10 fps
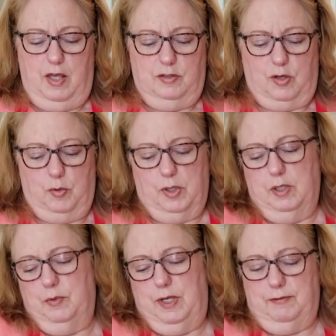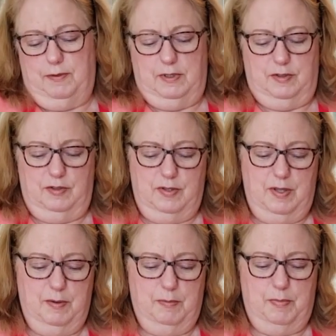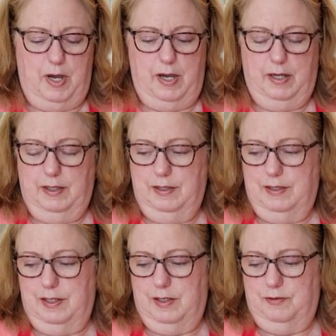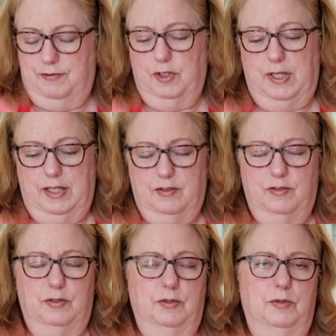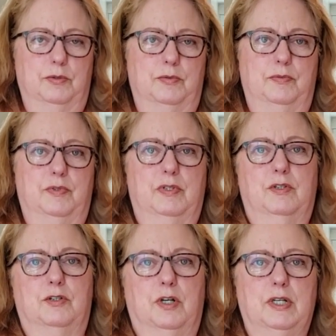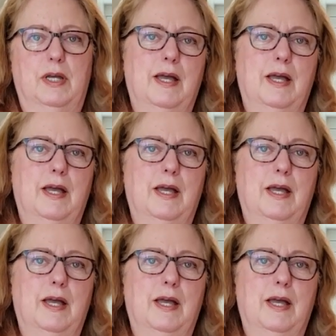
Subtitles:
So we're going to wait for this pie, the filling, to cook,